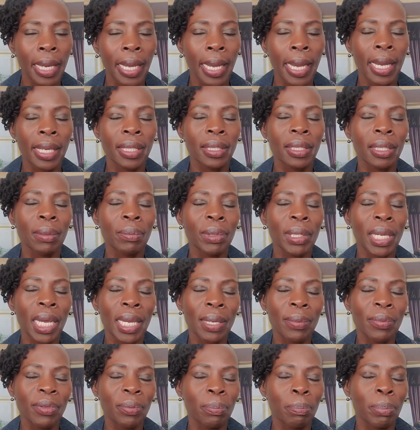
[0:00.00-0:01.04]
And
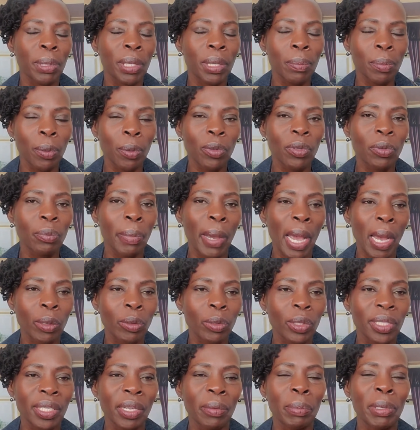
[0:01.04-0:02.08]
sometimes people's
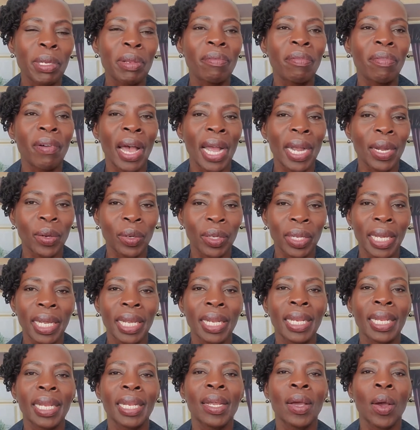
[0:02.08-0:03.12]
boundaries have been
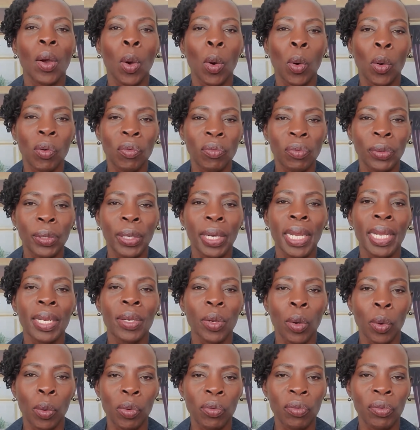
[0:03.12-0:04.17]
violated over and
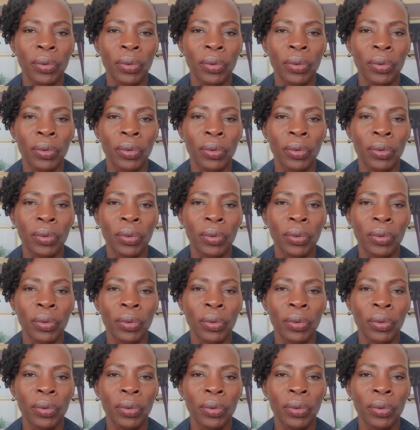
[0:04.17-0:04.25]
over